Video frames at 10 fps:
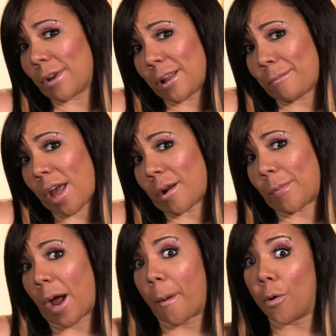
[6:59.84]
really matter
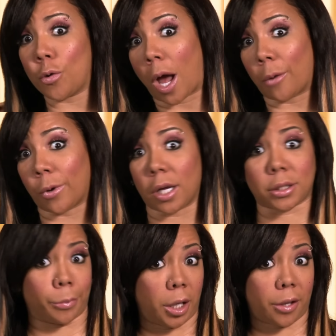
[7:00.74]
about who I
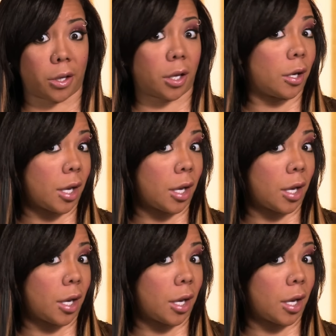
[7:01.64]
was, mother,